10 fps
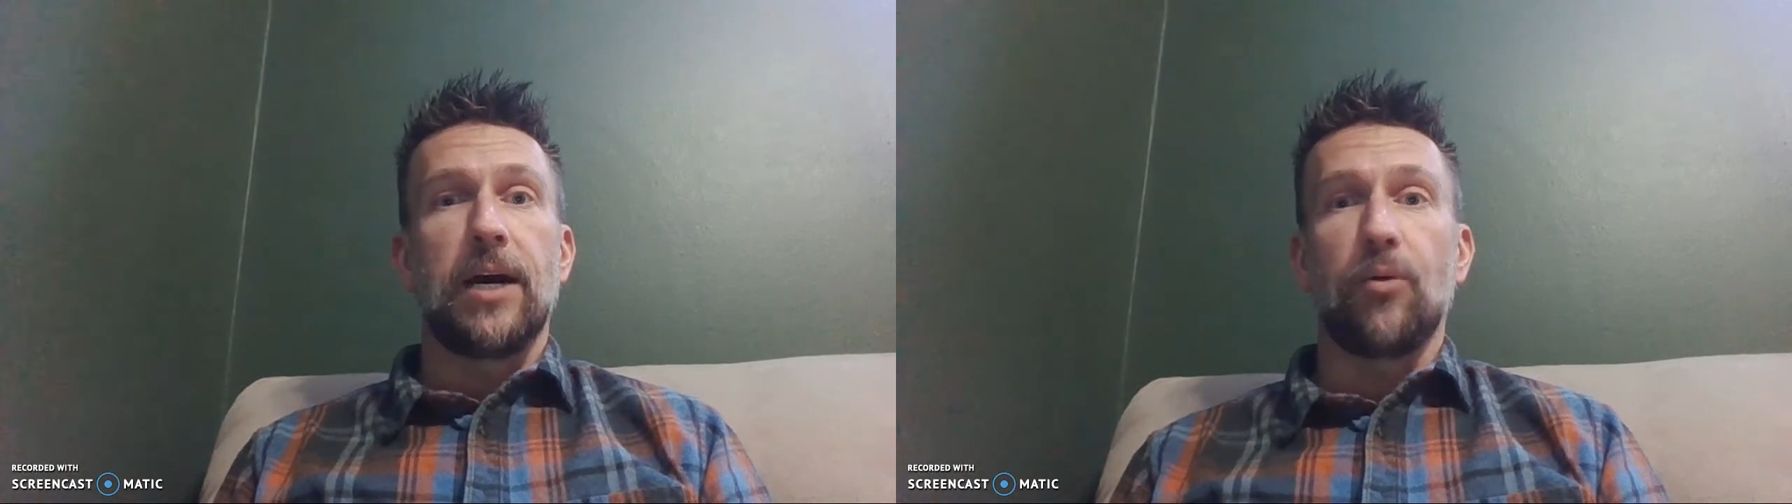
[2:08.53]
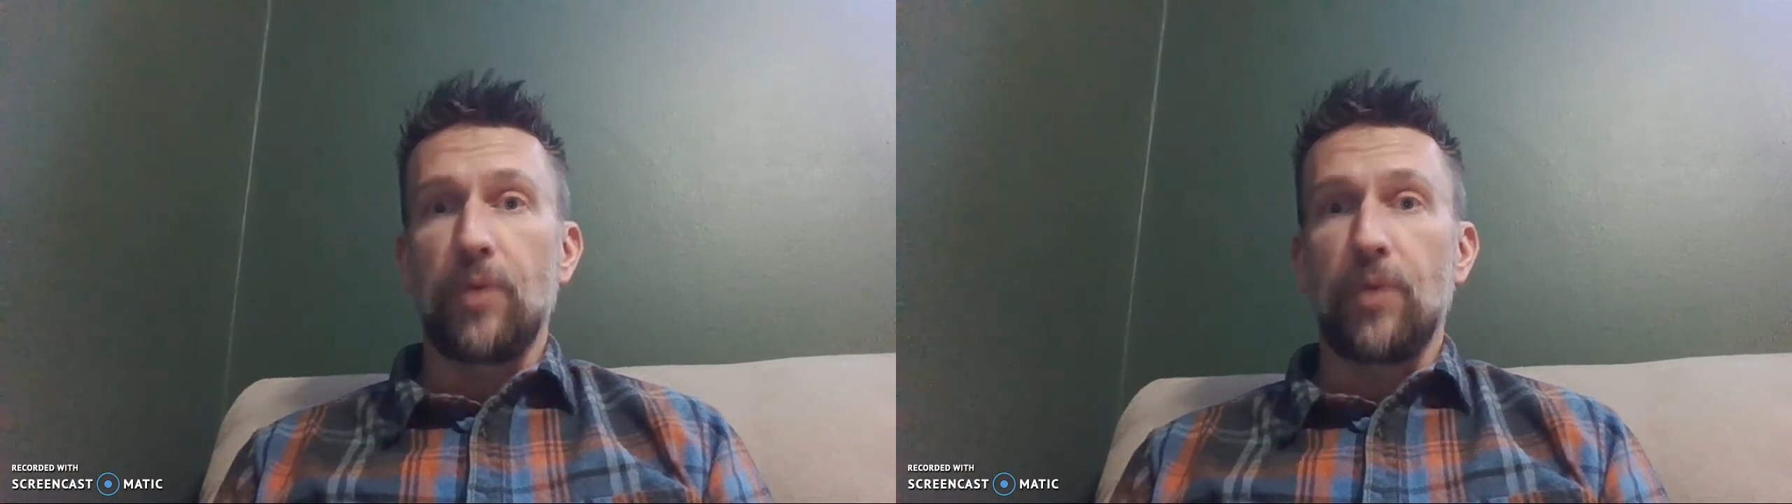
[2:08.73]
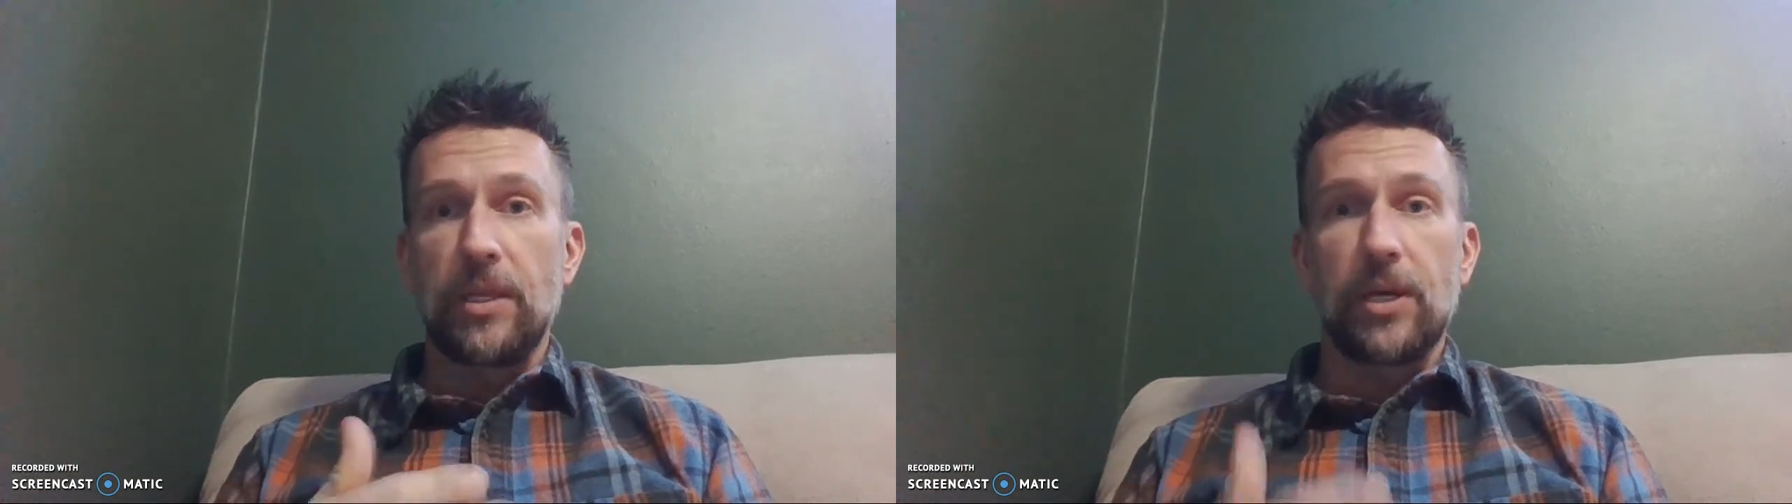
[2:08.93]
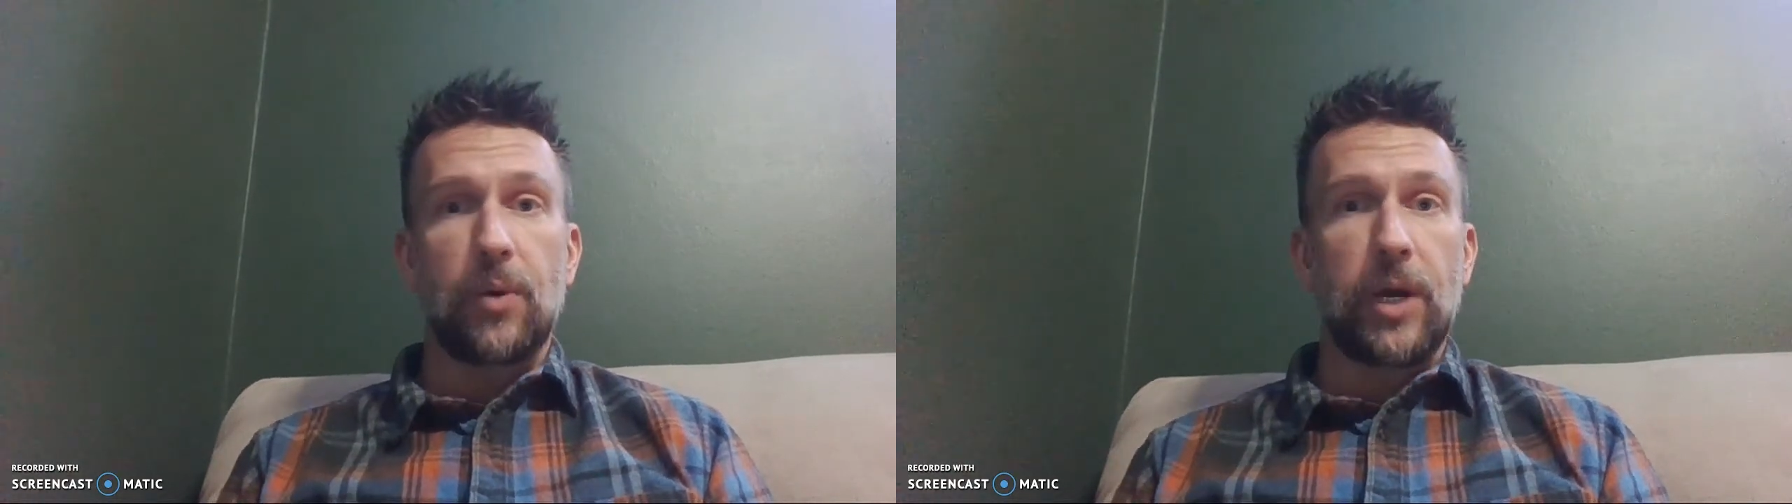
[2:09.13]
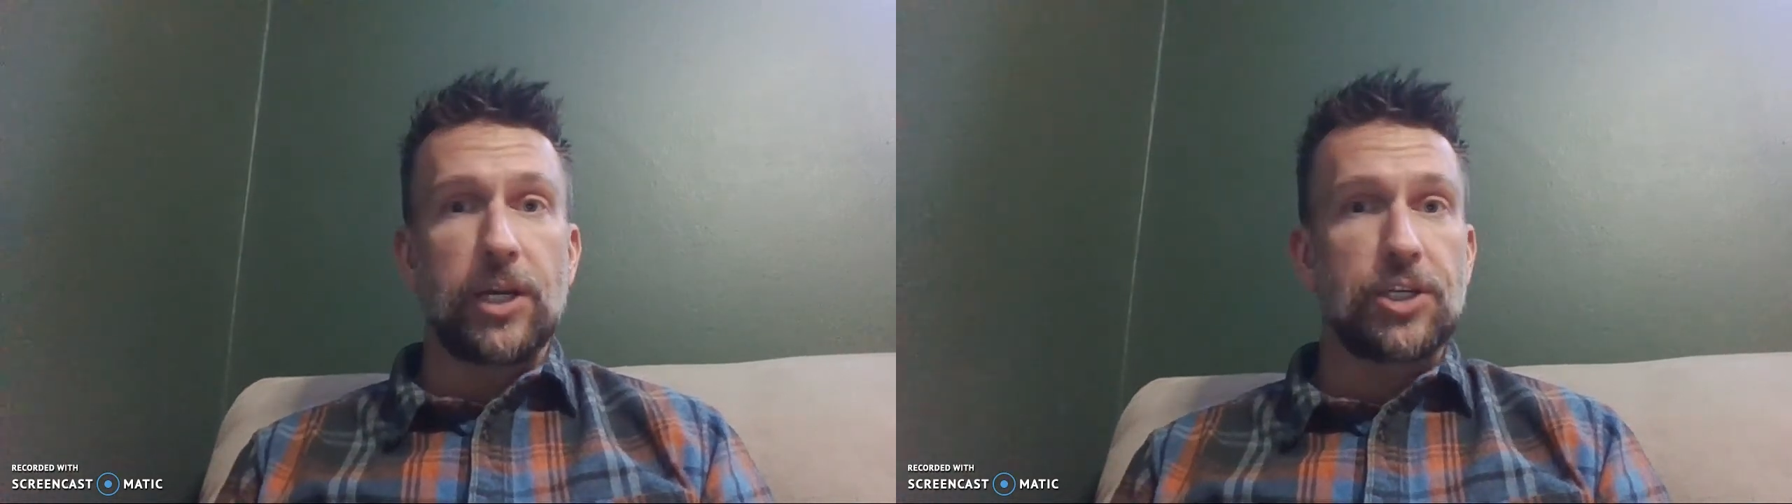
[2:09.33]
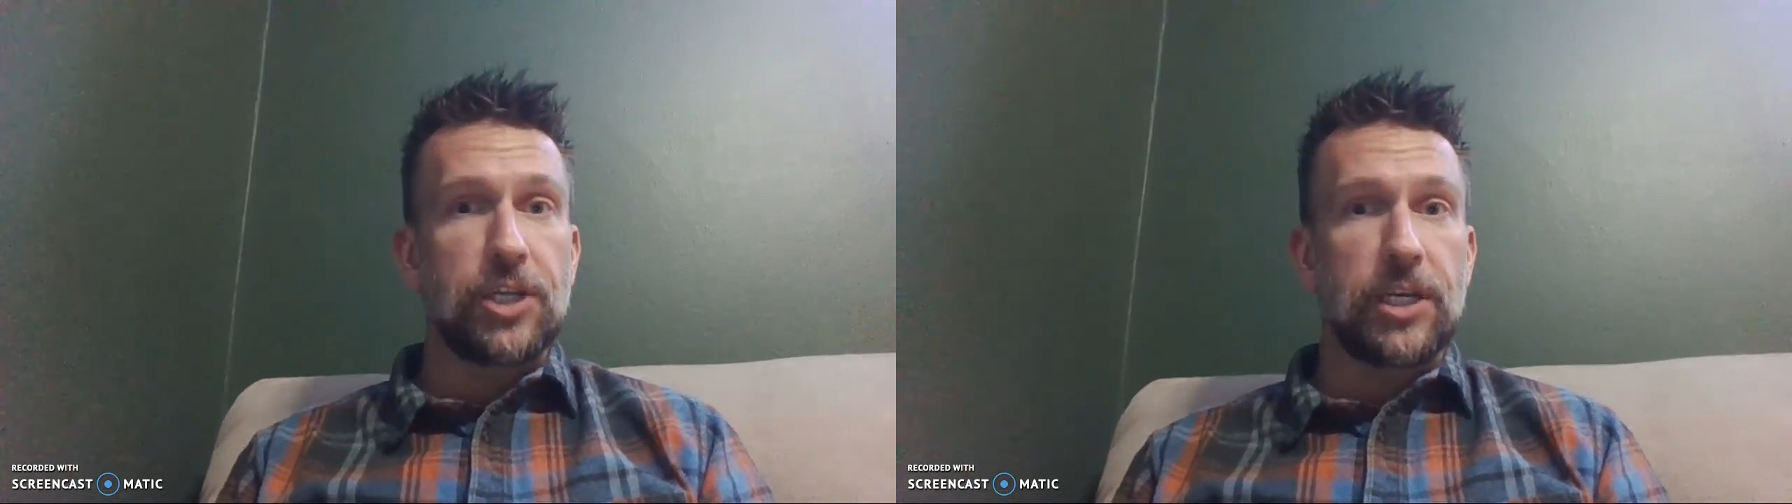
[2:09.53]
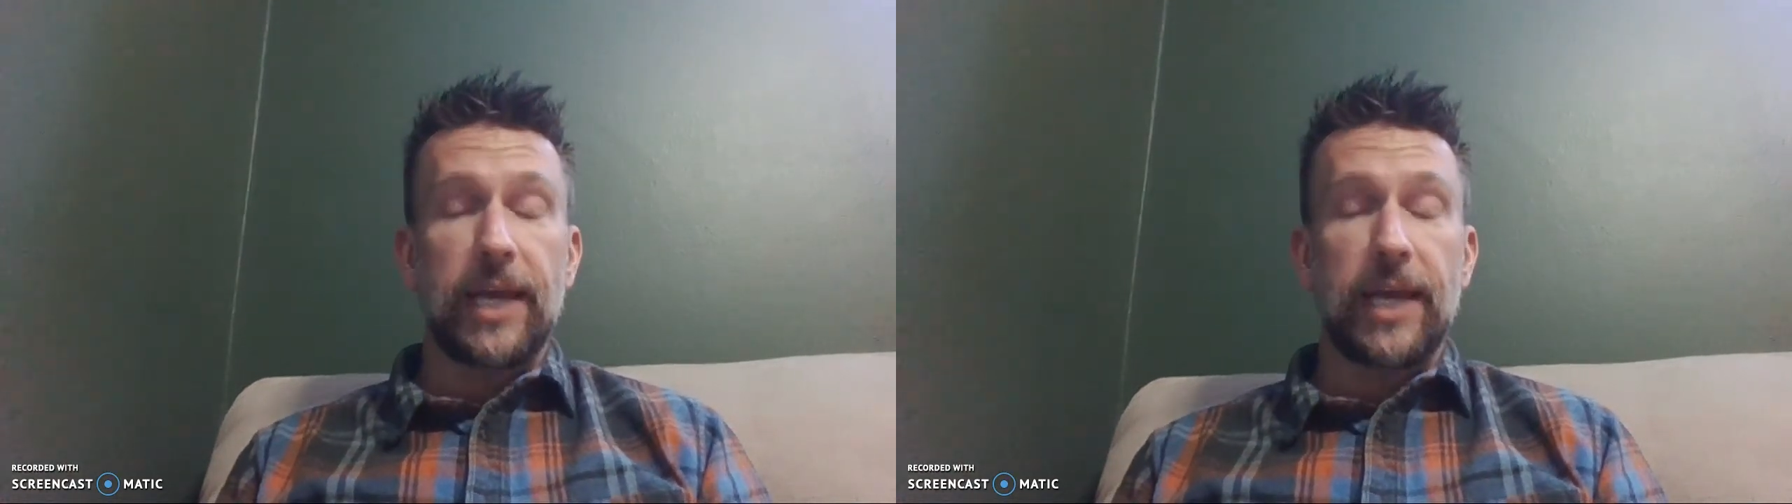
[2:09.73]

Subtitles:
I'll read the question,